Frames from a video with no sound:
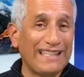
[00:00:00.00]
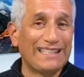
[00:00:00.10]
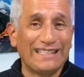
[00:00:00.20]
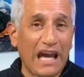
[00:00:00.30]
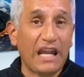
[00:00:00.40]

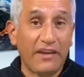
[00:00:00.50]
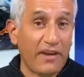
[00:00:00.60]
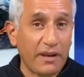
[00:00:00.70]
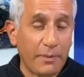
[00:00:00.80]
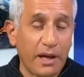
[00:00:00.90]
does not have
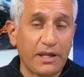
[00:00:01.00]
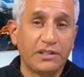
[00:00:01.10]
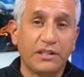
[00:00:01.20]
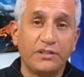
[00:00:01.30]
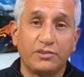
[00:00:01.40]
antibiotics
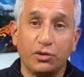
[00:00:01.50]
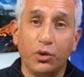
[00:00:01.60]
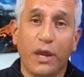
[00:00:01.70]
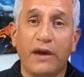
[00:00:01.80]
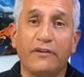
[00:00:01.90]
in it, so
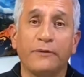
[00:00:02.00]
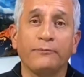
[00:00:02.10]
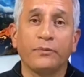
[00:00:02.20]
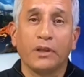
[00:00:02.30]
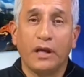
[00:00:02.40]
you
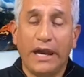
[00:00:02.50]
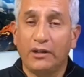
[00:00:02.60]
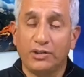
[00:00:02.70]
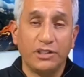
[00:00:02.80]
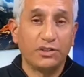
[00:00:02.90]
having
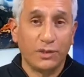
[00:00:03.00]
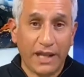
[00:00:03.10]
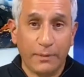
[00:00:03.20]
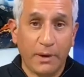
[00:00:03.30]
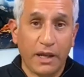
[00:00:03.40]
allergies to an
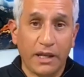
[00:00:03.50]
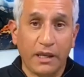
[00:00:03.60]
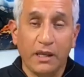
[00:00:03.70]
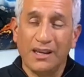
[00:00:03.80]
antibiotic,